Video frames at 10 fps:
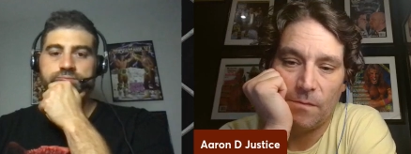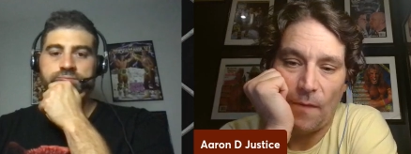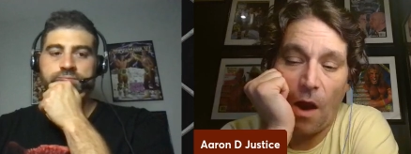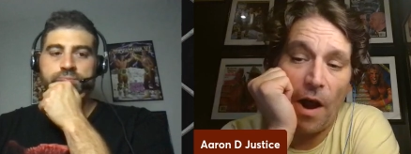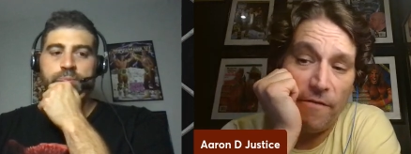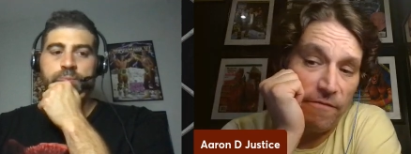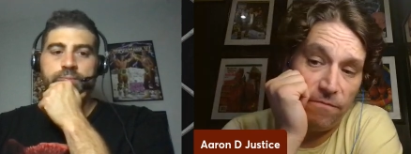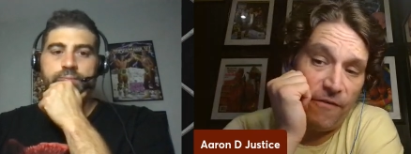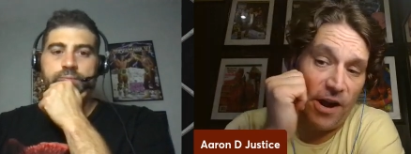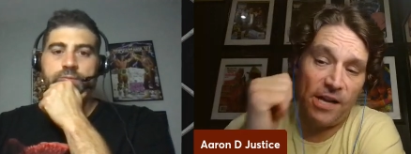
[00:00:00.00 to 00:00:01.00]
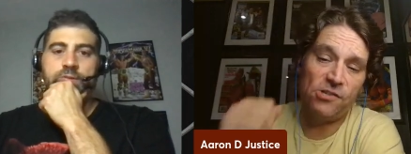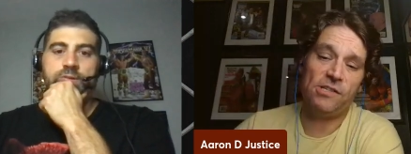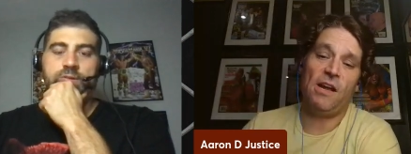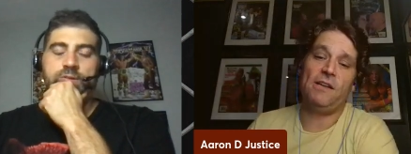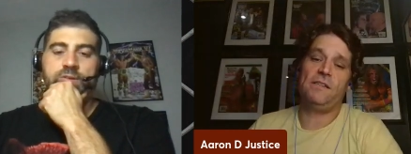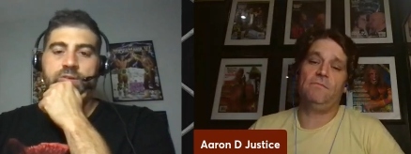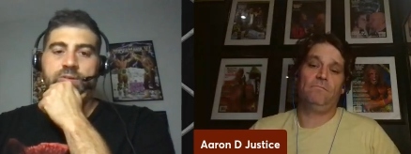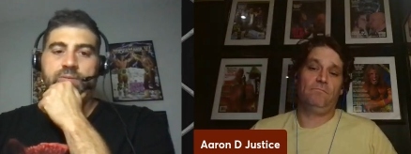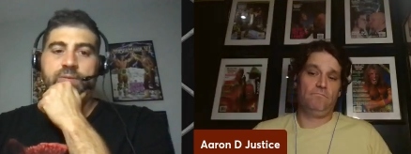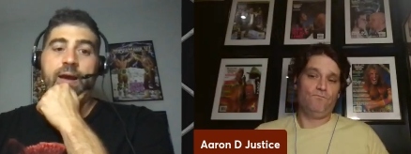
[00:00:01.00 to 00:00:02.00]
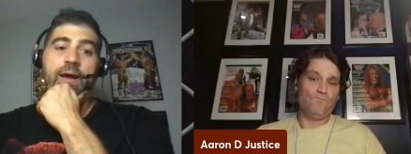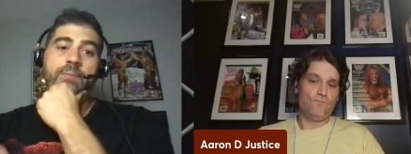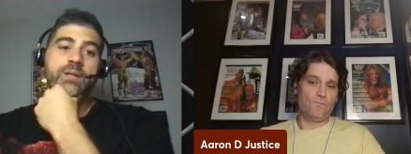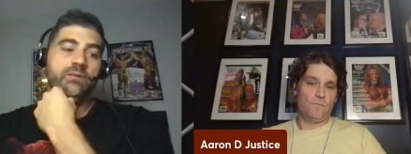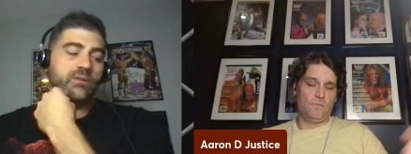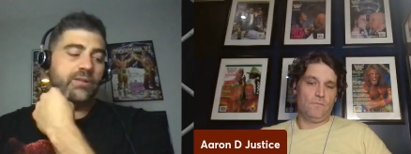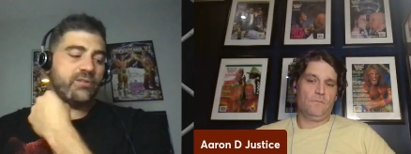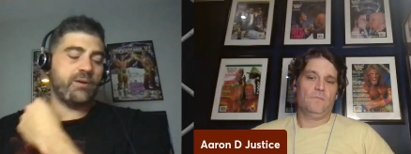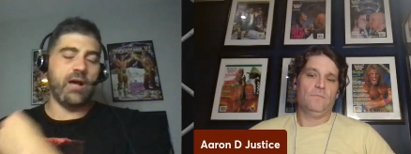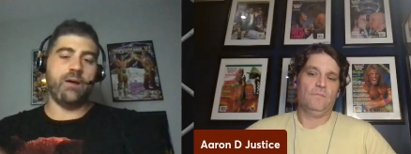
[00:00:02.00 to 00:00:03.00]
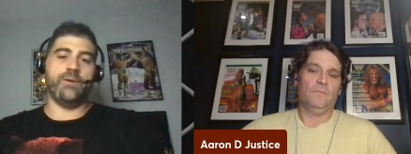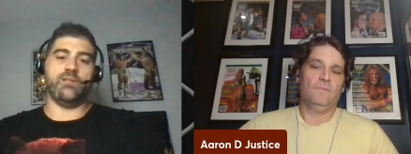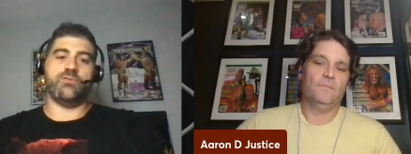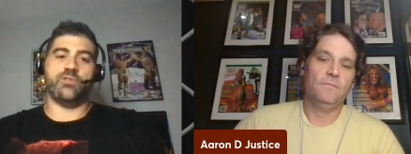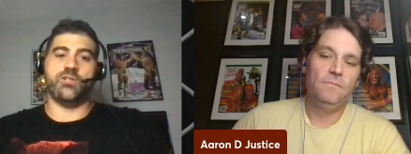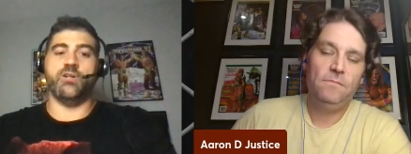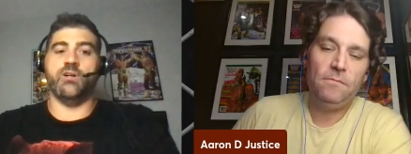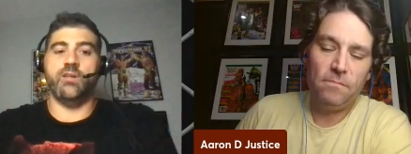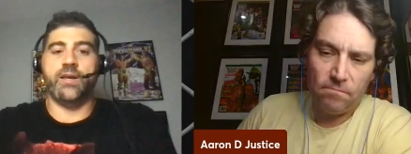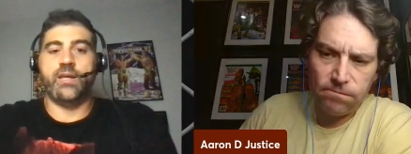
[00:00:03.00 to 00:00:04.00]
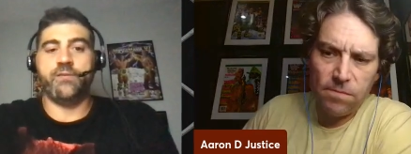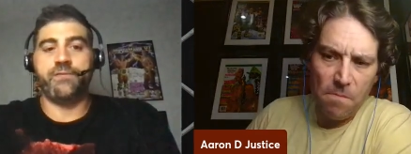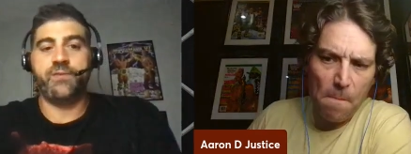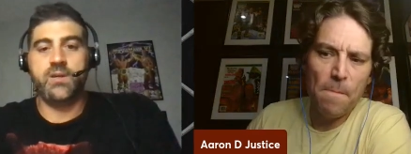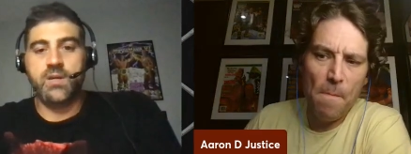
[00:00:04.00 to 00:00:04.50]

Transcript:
Speaker 1: All right, fun exercise.
Speaker 2: Yeah, I mean, leave some comments for sure. Like if